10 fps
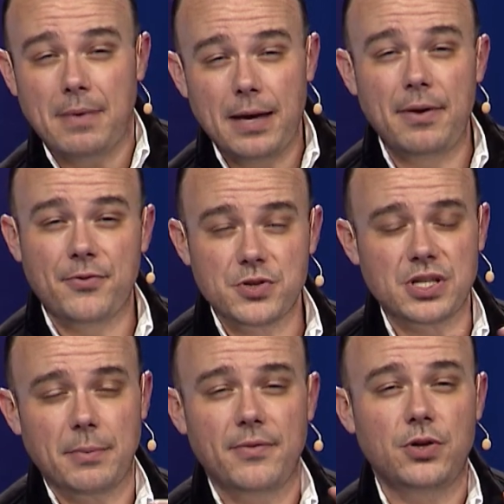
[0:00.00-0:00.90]
maybe for
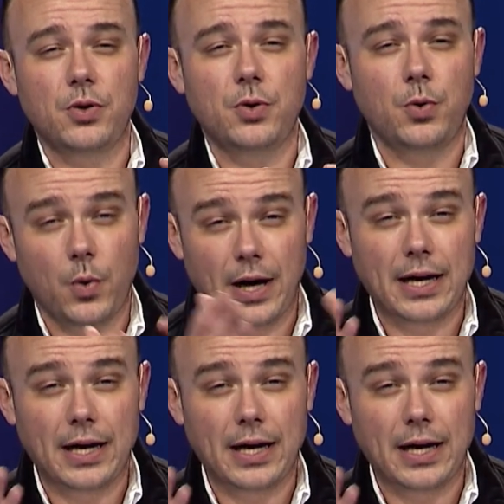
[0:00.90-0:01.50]
some of you who are